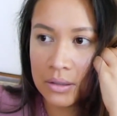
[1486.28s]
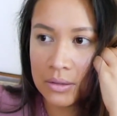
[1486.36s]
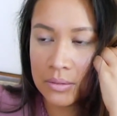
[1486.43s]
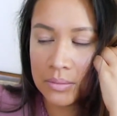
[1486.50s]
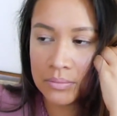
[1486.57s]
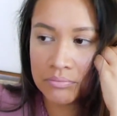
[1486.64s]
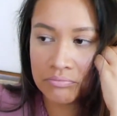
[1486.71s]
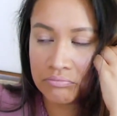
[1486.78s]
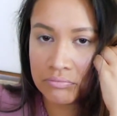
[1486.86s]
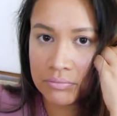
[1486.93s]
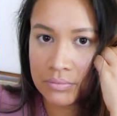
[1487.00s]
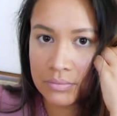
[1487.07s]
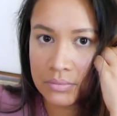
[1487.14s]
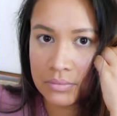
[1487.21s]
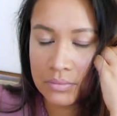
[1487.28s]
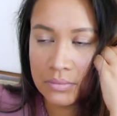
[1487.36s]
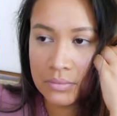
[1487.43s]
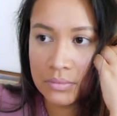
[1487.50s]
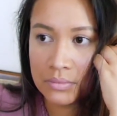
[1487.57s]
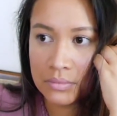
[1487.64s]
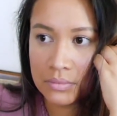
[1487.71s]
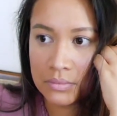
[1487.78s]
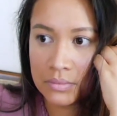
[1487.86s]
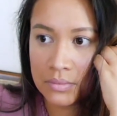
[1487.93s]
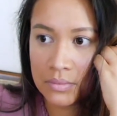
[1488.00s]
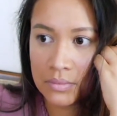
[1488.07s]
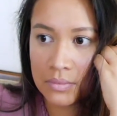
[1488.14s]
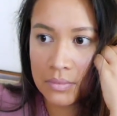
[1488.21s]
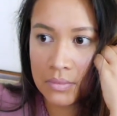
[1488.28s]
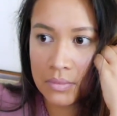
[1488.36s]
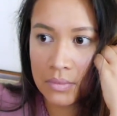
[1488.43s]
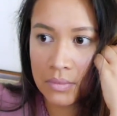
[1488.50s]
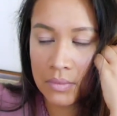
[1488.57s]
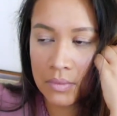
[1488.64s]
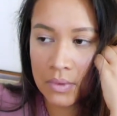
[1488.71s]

(silence)